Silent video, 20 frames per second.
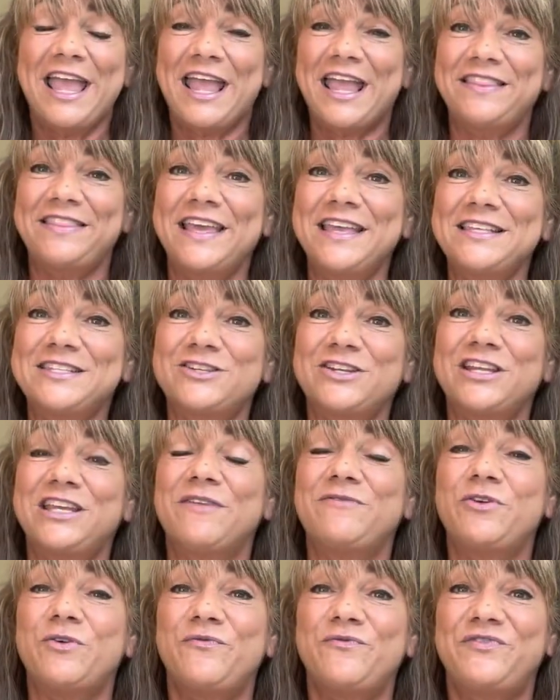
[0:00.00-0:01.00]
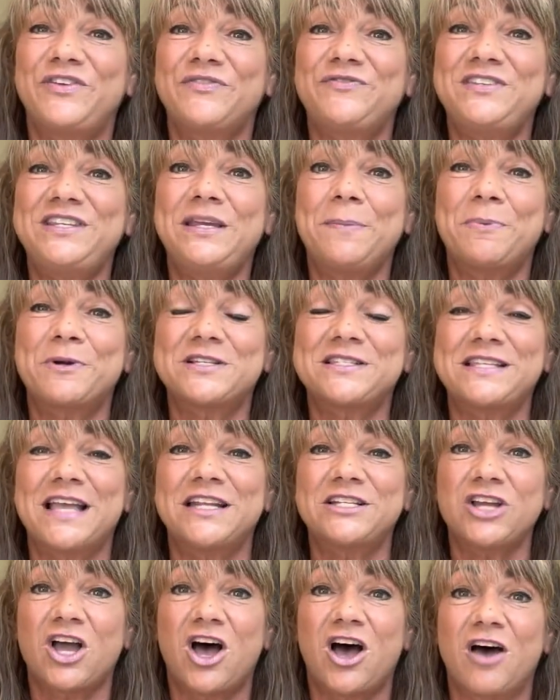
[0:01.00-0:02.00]
And that is going to give you
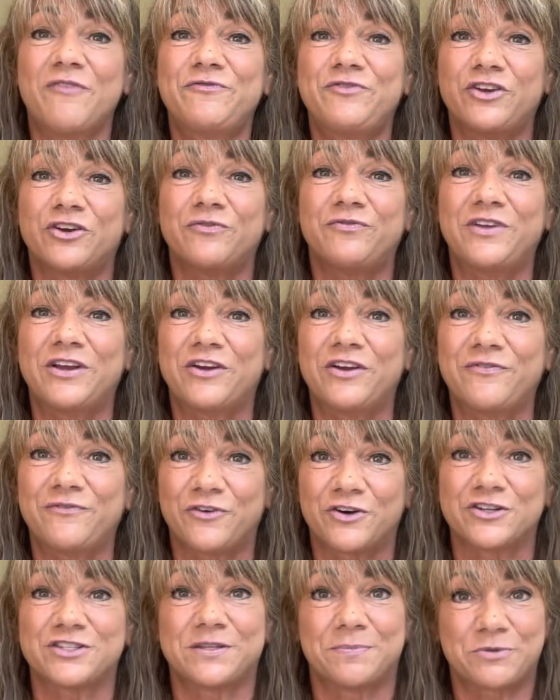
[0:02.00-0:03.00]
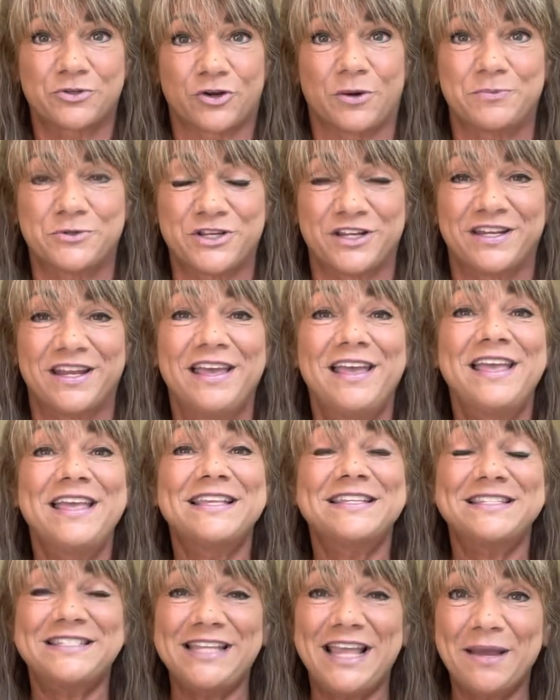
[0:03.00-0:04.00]
50% off your very first subscription.
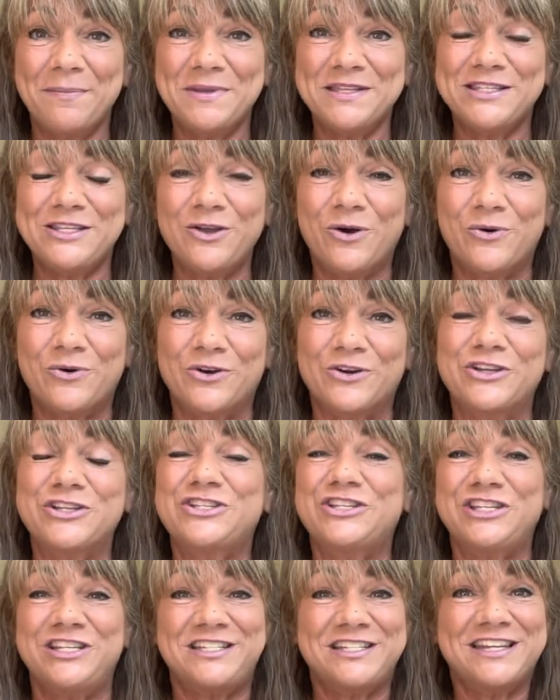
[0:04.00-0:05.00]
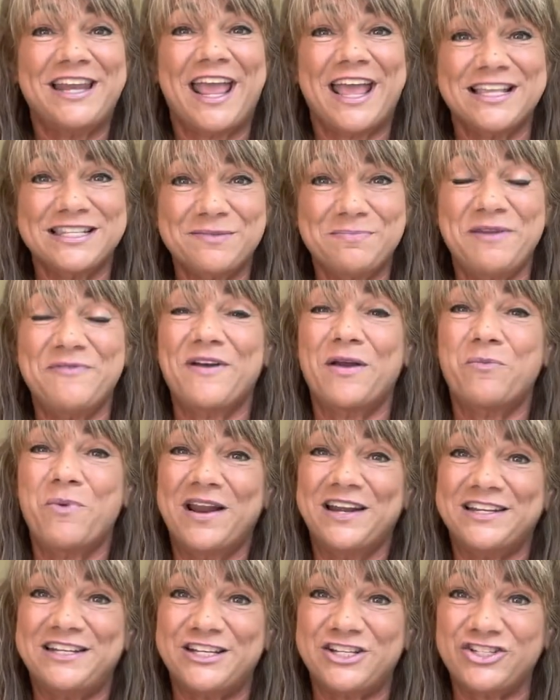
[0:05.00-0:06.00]
Sam is the owner. She did ask me if I
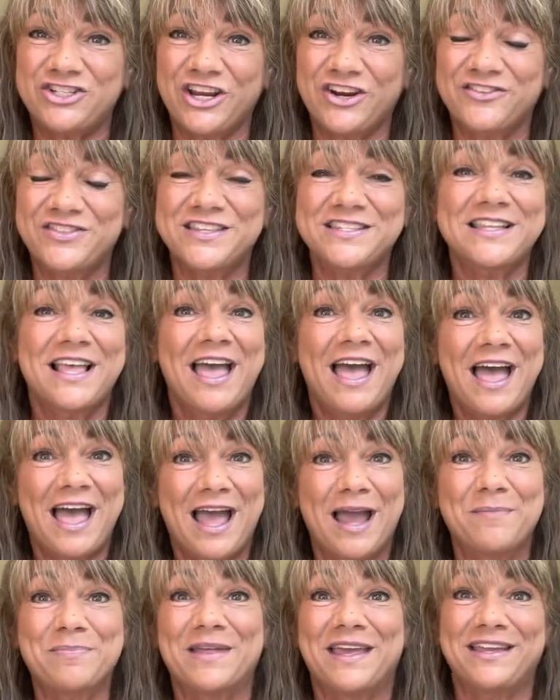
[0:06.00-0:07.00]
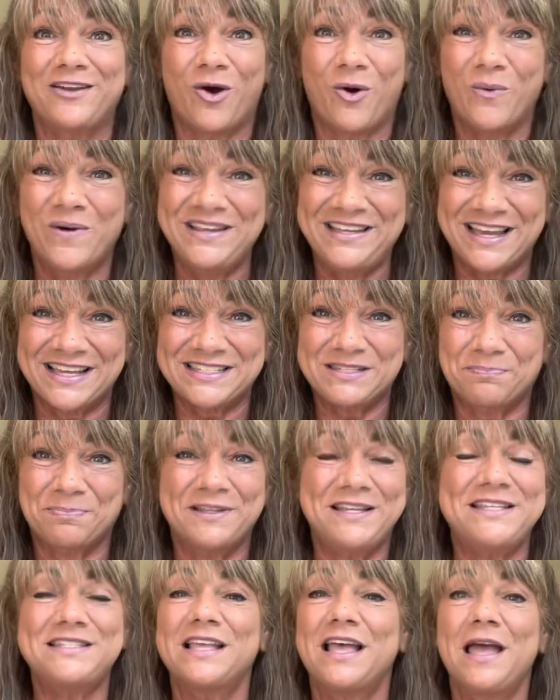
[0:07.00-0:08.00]
wanted to share this. I'm like, oh, yes,
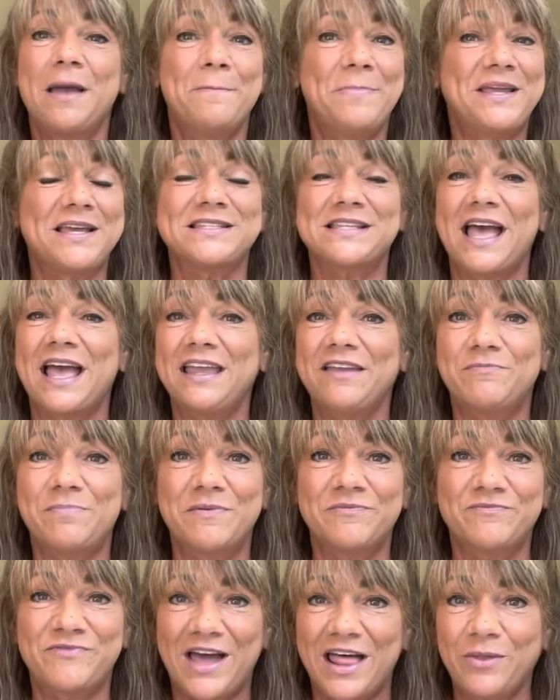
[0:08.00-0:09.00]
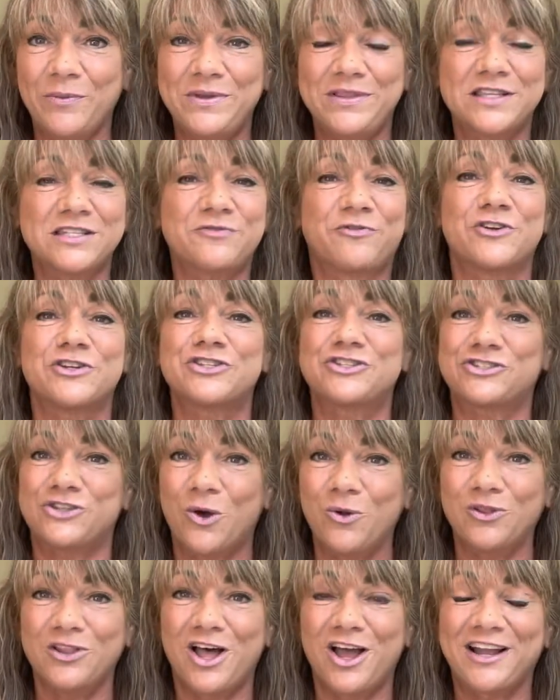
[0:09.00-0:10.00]
please, because I have been following this for
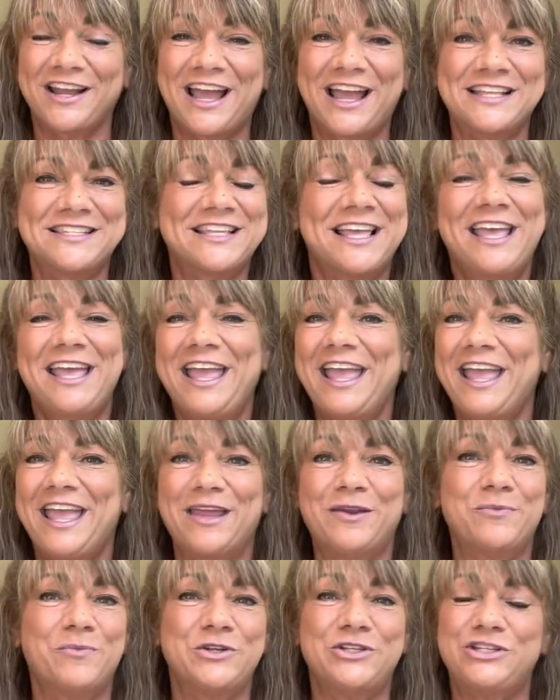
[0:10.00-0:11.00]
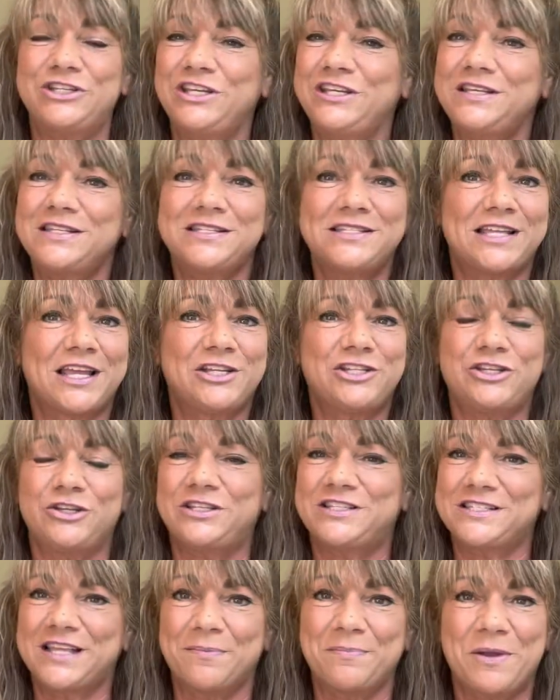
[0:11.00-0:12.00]
so long, guys. And when she said
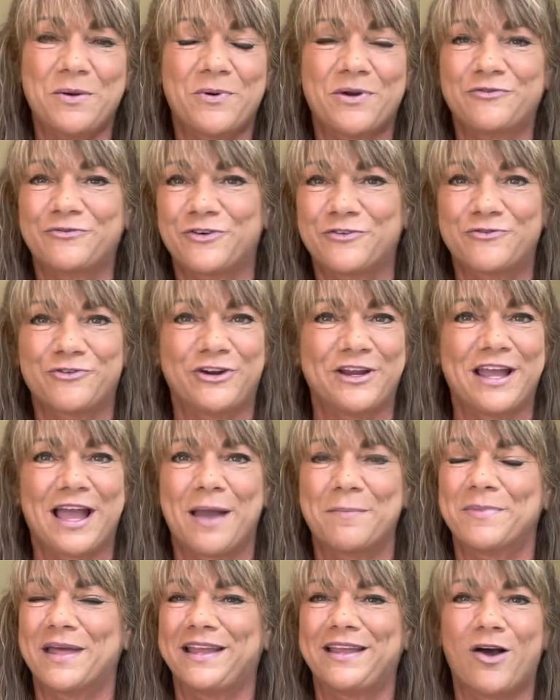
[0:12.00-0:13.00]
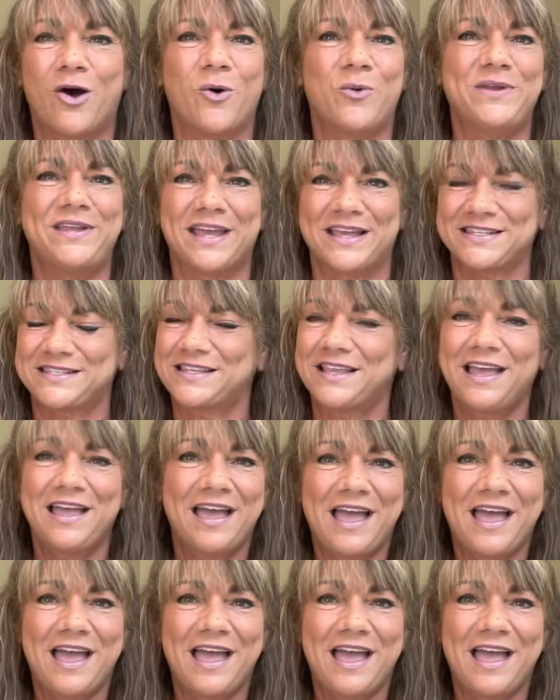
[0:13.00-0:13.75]
she'd send me one for free, I'm like, oh, yes.